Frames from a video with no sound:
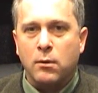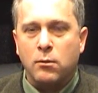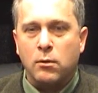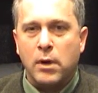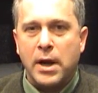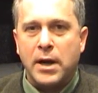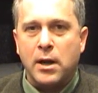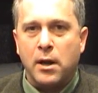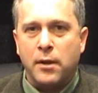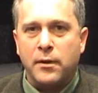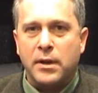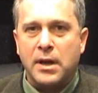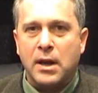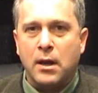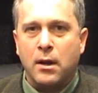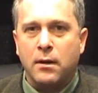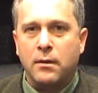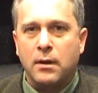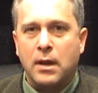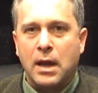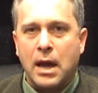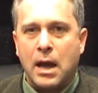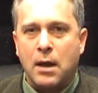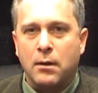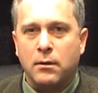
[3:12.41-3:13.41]
Right on
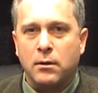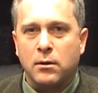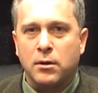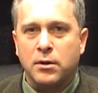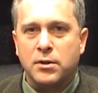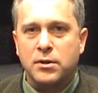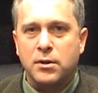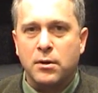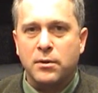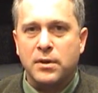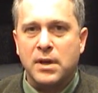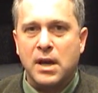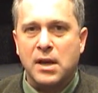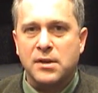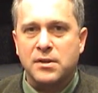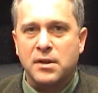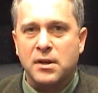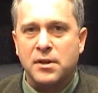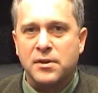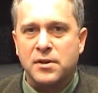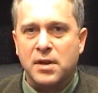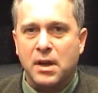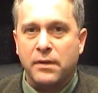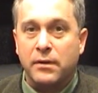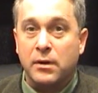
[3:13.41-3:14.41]
the Outlook
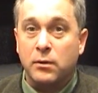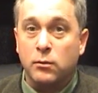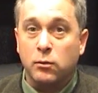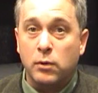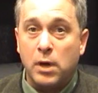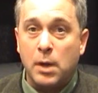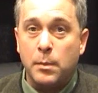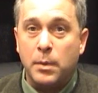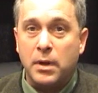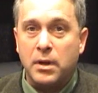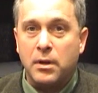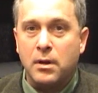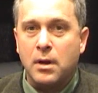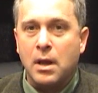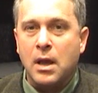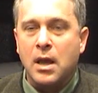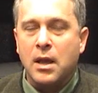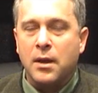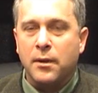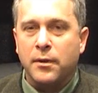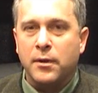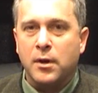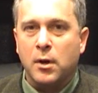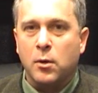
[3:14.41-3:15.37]
2007 ribbon,